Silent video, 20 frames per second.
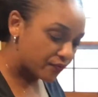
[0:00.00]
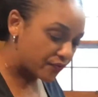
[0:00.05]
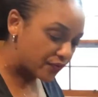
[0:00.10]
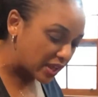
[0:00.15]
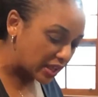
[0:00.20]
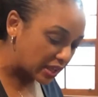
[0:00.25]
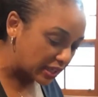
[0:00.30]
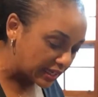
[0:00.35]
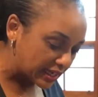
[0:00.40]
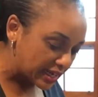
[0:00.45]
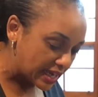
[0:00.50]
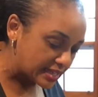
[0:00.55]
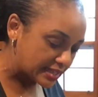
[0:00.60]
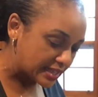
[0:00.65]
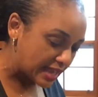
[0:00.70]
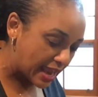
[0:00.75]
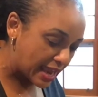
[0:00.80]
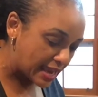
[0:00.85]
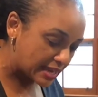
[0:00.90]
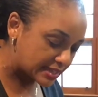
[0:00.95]
filling has
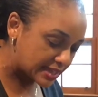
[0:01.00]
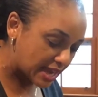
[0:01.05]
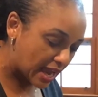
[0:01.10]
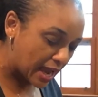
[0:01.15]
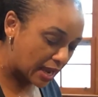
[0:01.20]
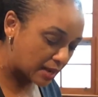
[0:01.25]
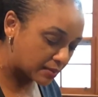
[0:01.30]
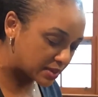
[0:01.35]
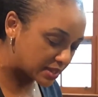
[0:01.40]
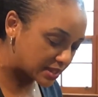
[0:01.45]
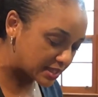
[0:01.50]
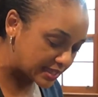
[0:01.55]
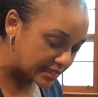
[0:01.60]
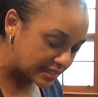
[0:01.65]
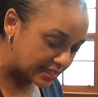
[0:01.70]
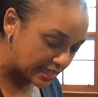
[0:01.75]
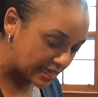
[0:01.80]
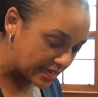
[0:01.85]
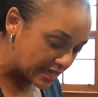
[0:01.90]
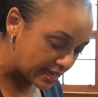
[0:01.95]
had time to
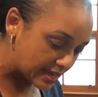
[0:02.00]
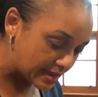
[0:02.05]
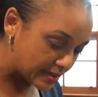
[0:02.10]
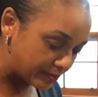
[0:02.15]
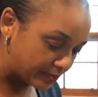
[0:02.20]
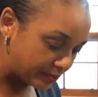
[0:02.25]
sit.